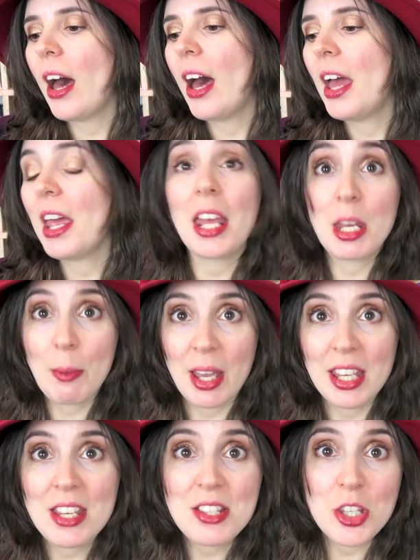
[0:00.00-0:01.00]

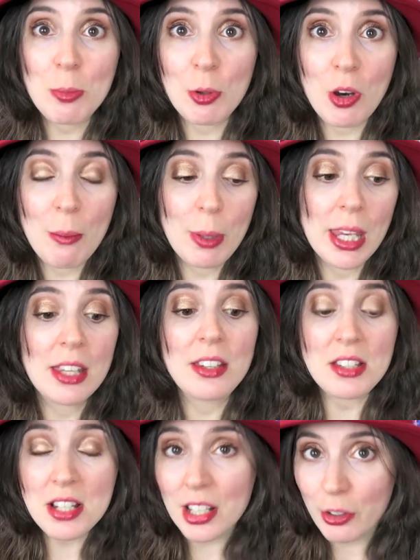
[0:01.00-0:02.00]
Anyway, he's super grumpy,
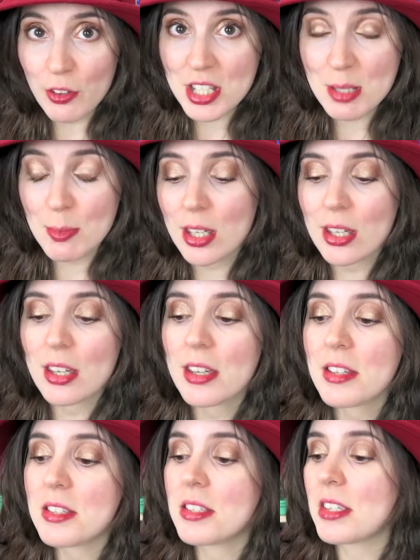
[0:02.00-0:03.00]
doesn't like
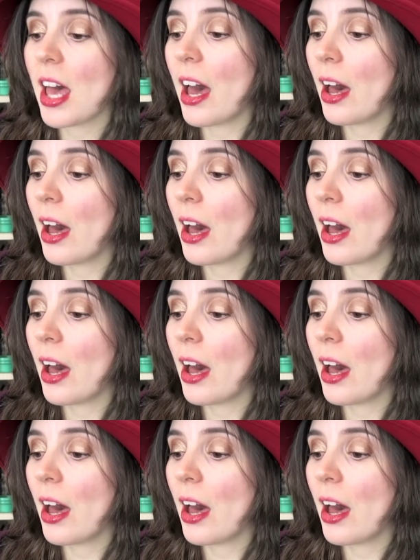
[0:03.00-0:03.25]
Christmas,